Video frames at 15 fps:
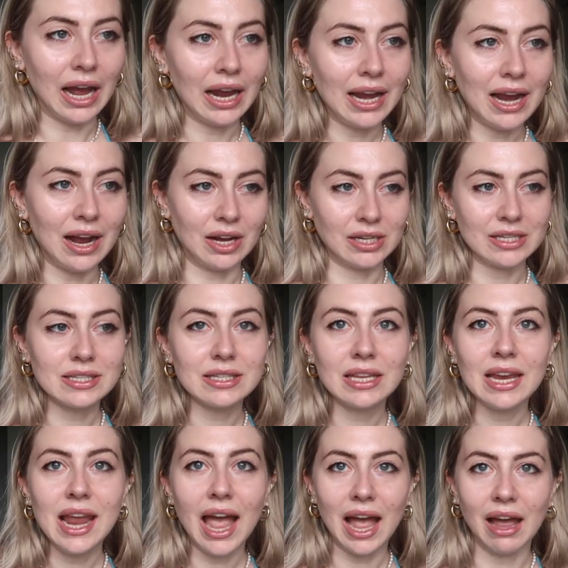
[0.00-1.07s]
I
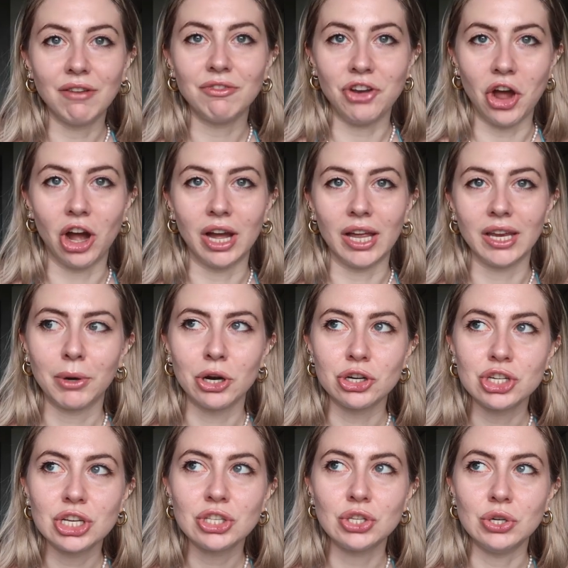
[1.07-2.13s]
honestly have not
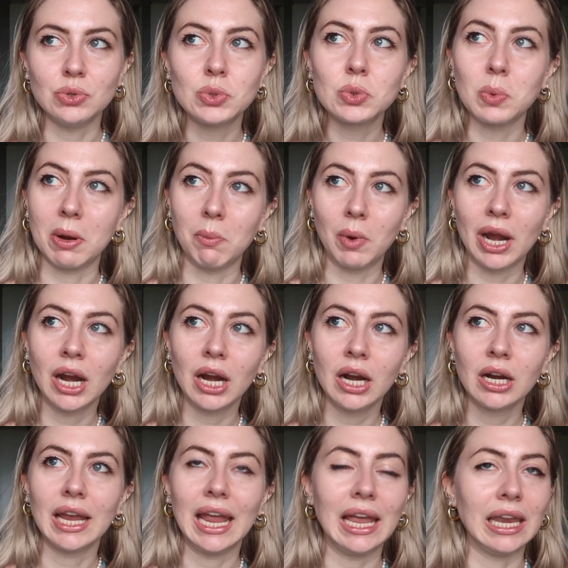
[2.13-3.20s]
purchased new
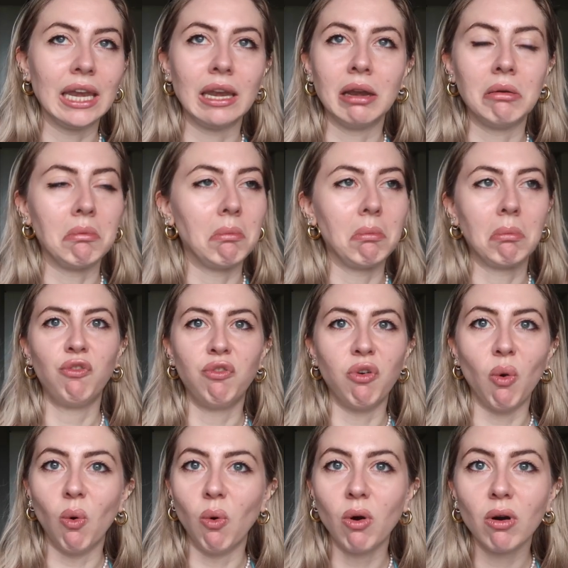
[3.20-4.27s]
swimwear in
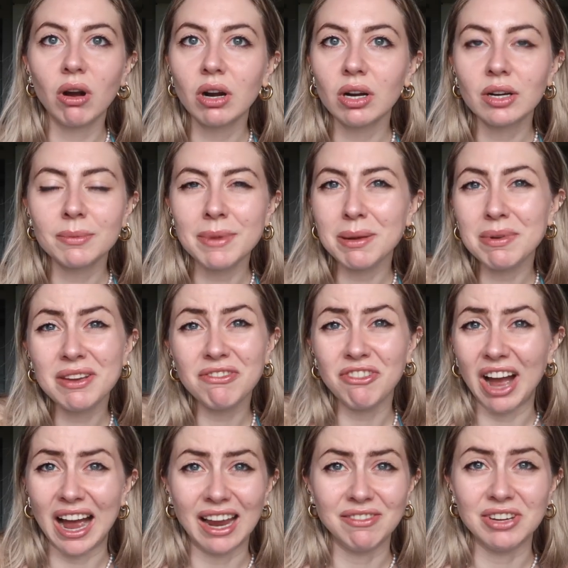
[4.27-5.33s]
four, maybe
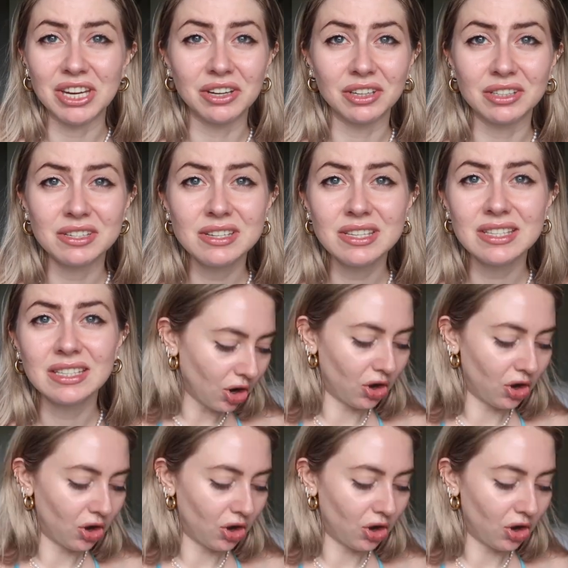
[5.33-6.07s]
five years.